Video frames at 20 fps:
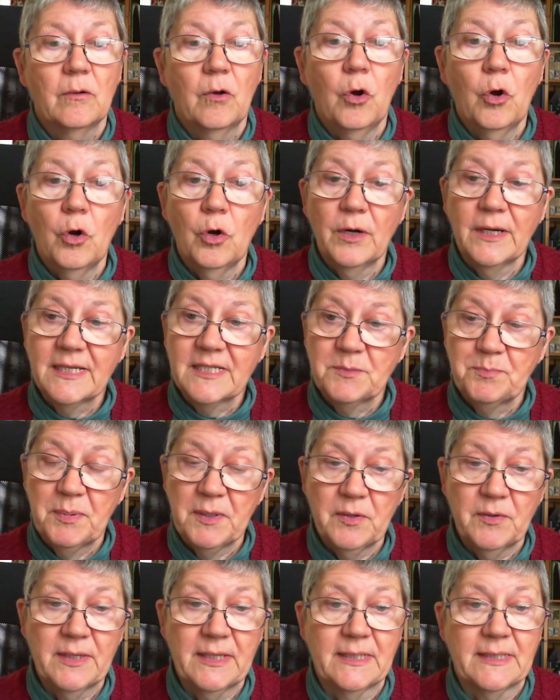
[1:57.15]
or
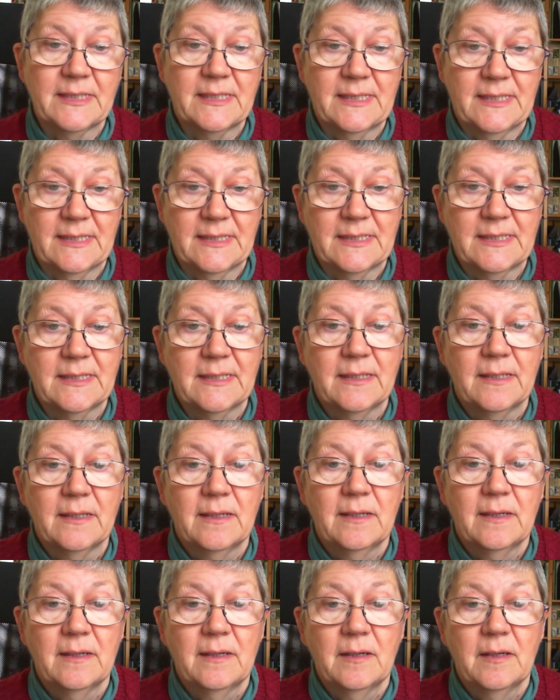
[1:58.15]
experience it
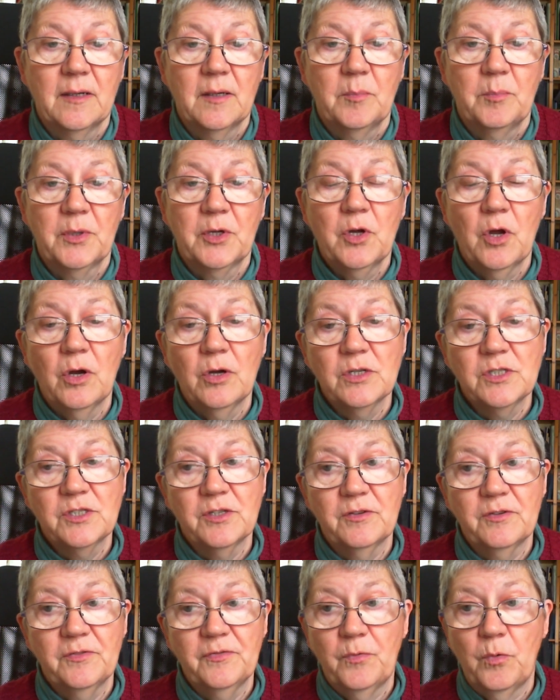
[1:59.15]
because
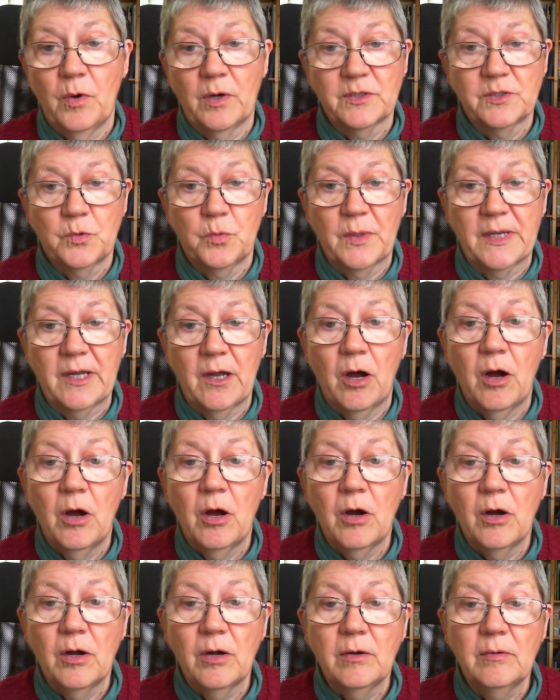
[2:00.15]
of what we
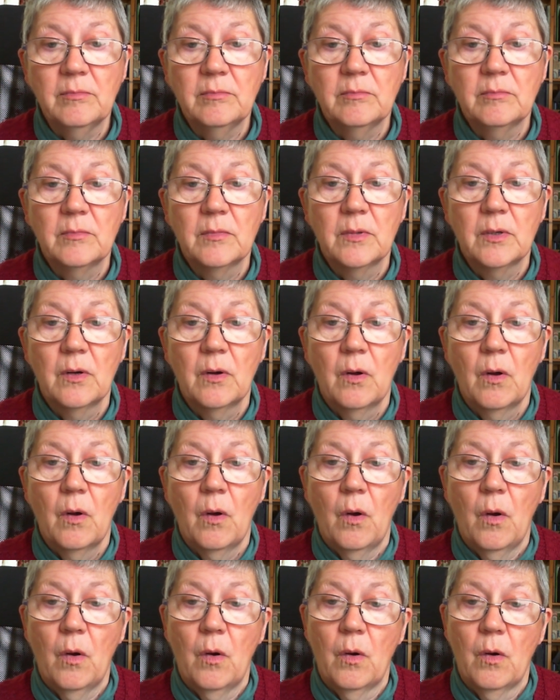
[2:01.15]
are,
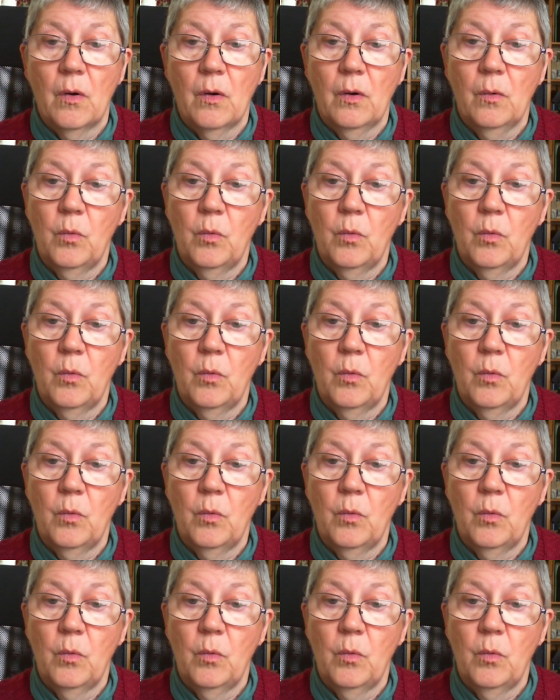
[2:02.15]
or